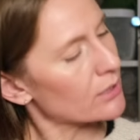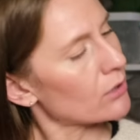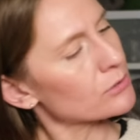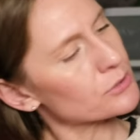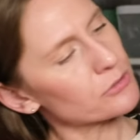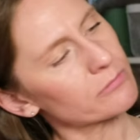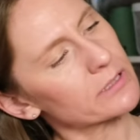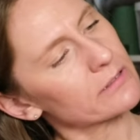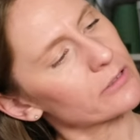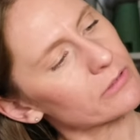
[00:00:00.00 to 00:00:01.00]
Also, you
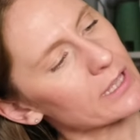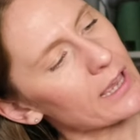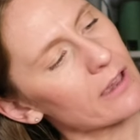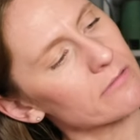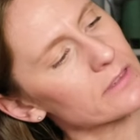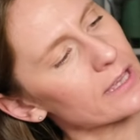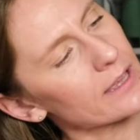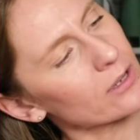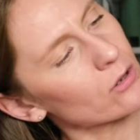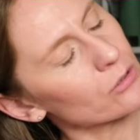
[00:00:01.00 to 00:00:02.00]
will have
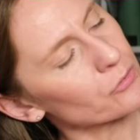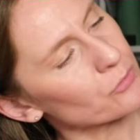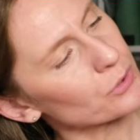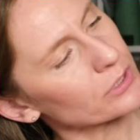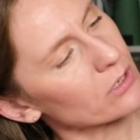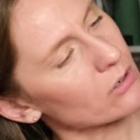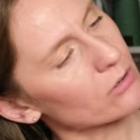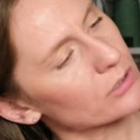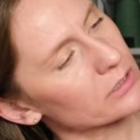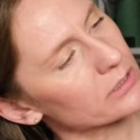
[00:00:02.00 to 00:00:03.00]
the color work
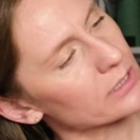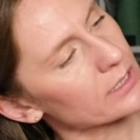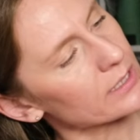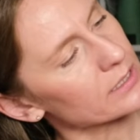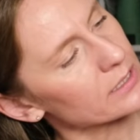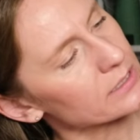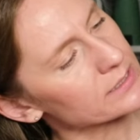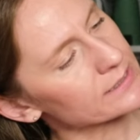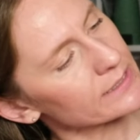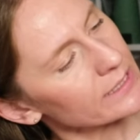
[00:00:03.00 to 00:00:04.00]
on the
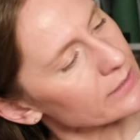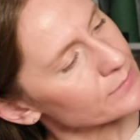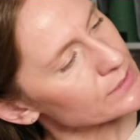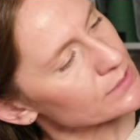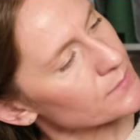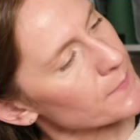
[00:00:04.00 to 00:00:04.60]
sleeves,